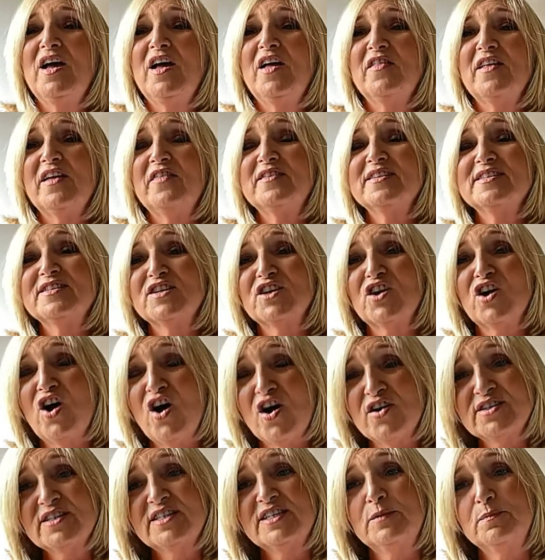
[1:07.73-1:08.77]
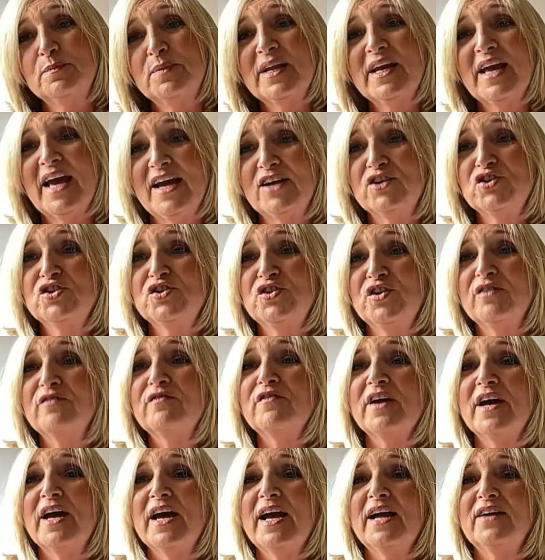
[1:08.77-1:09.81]
and there's the cost implication of
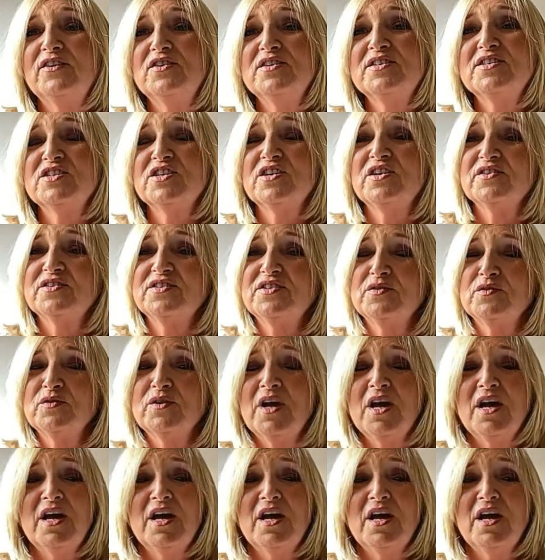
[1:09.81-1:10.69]
it, and you start to